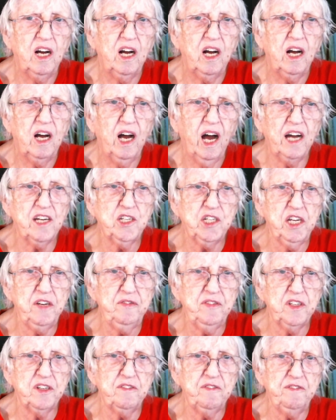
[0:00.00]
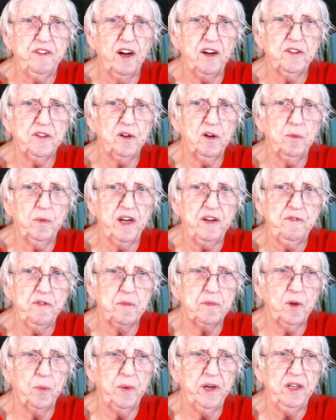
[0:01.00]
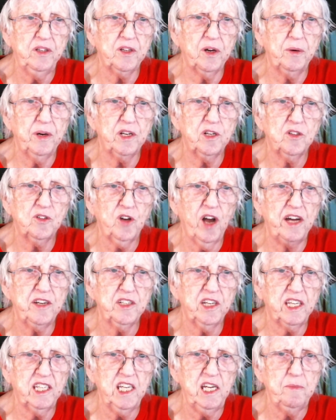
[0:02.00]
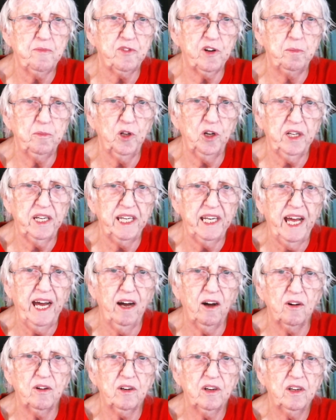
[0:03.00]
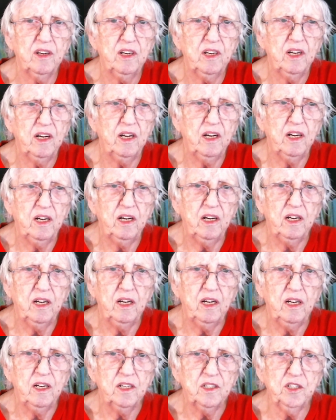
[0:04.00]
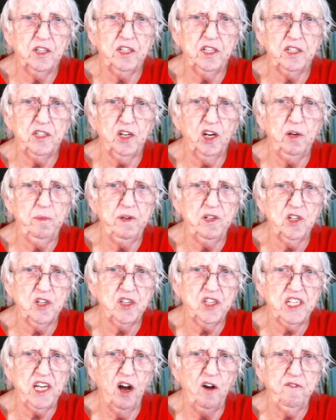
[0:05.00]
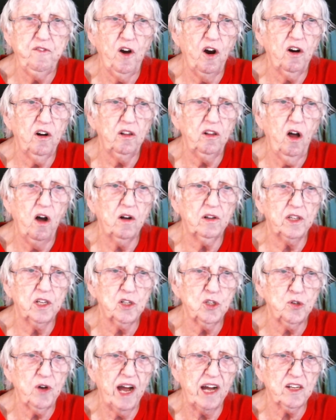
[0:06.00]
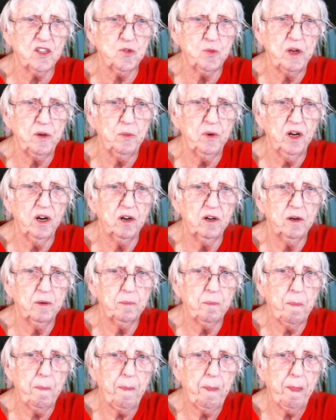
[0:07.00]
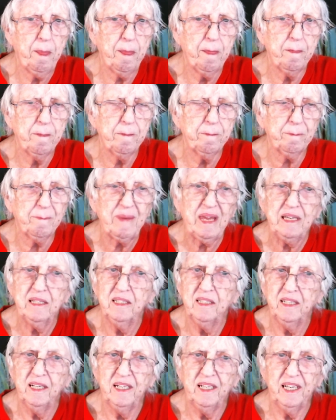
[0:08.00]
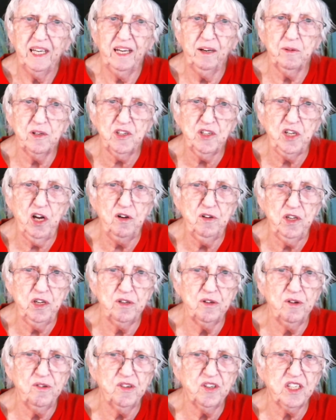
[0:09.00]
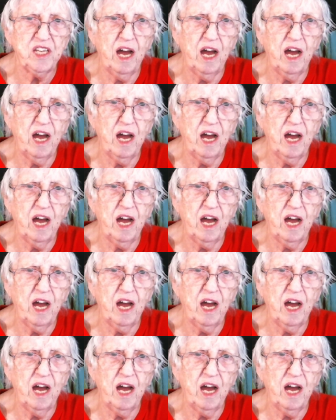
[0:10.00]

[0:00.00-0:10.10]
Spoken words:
I shifted farther away from the window and tried to keep from looking out to determine just how far along the tracks we were. It was no use.